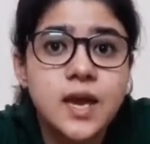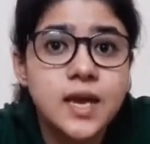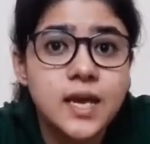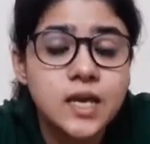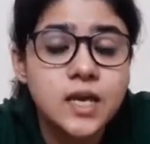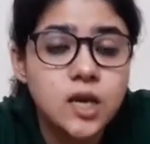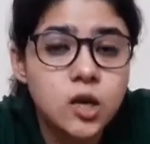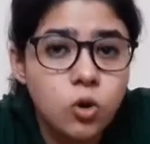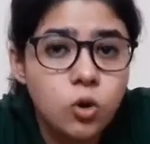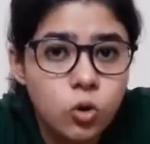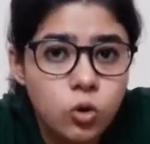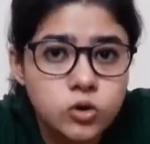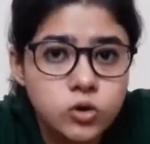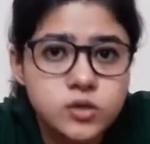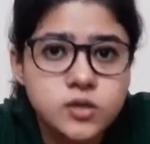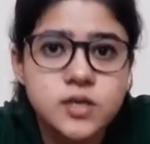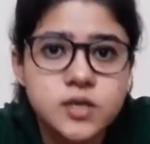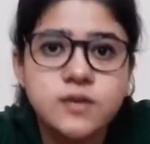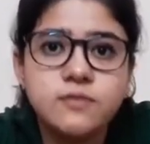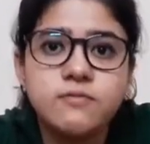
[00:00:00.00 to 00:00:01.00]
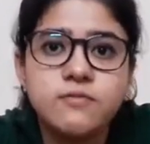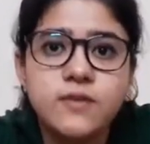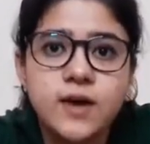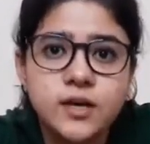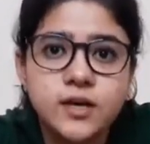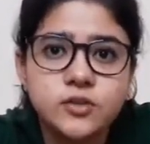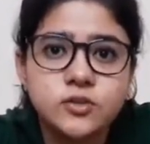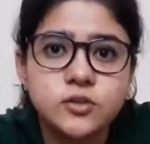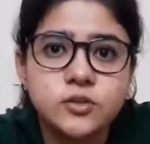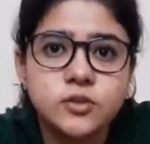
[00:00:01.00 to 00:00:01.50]
in an orderly
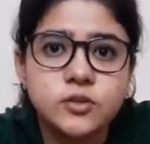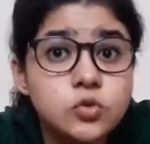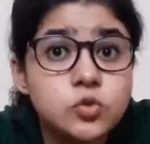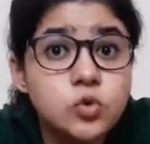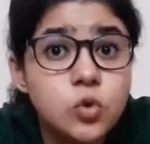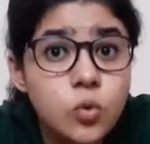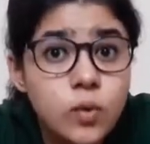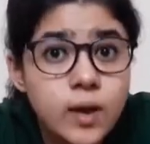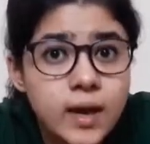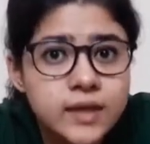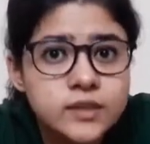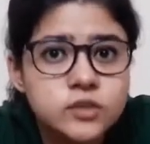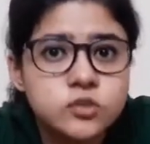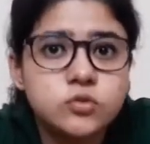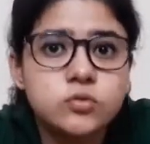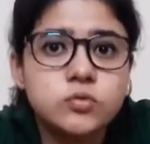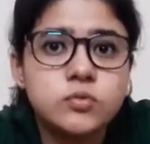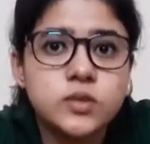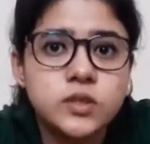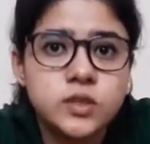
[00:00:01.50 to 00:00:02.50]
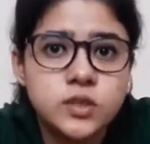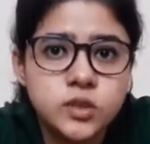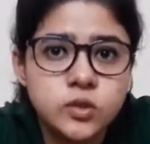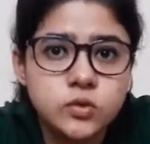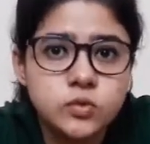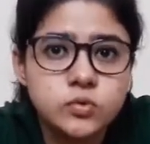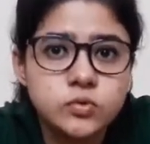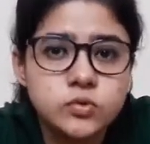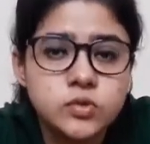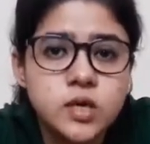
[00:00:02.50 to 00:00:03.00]
fashion so as to
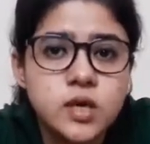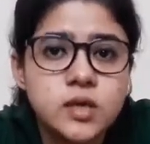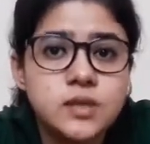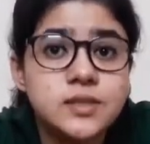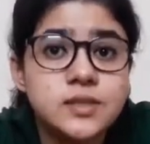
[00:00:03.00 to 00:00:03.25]
reduce